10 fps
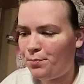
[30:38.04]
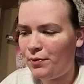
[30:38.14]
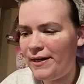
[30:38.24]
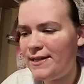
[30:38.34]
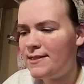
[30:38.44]

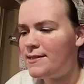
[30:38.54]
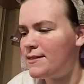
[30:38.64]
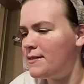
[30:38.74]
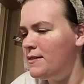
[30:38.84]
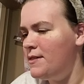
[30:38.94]
print
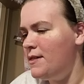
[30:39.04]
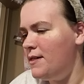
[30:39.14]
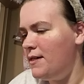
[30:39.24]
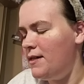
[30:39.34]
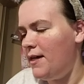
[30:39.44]

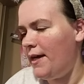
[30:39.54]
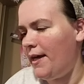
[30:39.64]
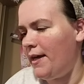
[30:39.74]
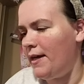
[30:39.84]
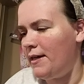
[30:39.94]

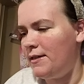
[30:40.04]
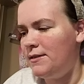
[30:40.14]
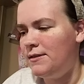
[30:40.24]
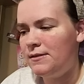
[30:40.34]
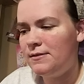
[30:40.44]

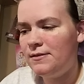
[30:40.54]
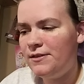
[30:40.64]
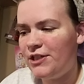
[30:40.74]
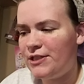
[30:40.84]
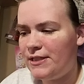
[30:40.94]
and
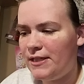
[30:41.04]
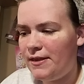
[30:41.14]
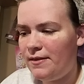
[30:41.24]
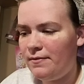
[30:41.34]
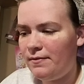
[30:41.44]
just
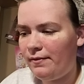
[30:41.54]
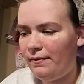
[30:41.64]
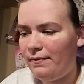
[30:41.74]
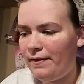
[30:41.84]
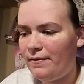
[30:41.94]

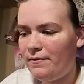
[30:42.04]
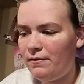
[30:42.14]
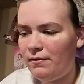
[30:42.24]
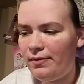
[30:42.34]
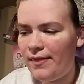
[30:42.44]

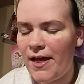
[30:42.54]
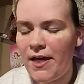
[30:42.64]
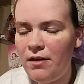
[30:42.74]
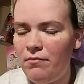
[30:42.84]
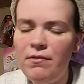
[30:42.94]

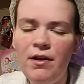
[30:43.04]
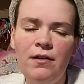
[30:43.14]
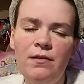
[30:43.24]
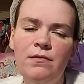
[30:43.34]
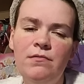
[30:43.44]
thank you
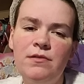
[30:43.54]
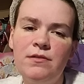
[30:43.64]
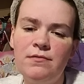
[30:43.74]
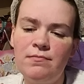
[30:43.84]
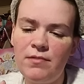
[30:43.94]

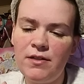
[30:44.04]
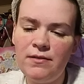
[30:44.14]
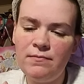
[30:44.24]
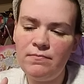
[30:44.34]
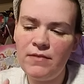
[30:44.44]
notes.
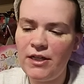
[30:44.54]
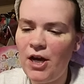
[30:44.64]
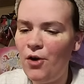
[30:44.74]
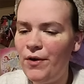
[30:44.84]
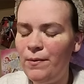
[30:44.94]

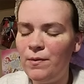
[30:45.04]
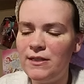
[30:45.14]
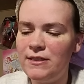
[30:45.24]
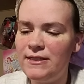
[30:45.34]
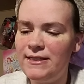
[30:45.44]
Kodi
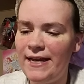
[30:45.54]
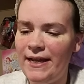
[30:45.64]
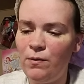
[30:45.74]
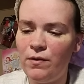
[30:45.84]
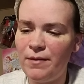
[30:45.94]
want, said
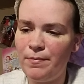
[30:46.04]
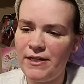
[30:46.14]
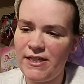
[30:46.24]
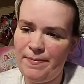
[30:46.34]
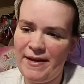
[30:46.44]
he wanted to
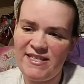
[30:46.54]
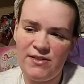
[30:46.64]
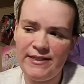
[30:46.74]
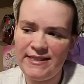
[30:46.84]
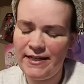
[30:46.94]
participate, so
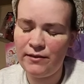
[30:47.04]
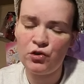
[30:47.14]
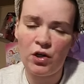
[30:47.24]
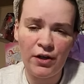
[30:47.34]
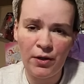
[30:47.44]
he said he'll
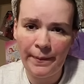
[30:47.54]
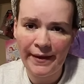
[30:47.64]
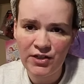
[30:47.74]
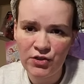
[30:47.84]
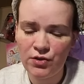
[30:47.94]
draw you
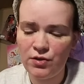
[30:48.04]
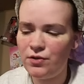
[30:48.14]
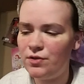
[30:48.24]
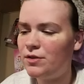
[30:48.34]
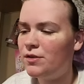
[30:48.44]

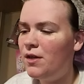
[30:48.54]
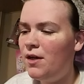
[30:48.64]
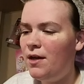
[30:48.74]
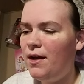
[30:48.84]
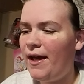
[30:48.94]
pictures.
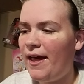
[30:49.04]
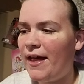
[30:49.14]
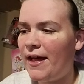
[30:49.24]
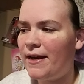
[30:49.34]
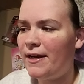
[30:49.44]

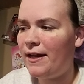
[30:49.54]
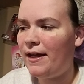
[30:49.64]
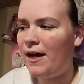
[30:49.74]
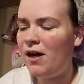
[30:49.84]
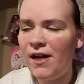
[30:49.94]
And
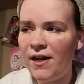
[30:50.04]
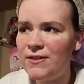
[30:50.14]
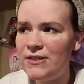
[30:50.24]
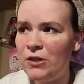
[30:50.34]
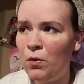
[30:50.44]
I
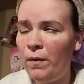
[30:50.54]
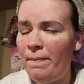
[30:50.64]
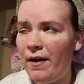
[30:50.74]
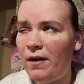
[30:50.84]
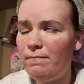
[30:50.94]
also whip
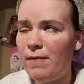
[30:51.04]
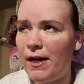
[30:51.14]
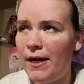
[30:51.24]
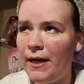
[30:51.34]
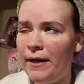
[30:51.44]
out
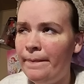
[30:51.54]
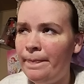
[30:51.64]
my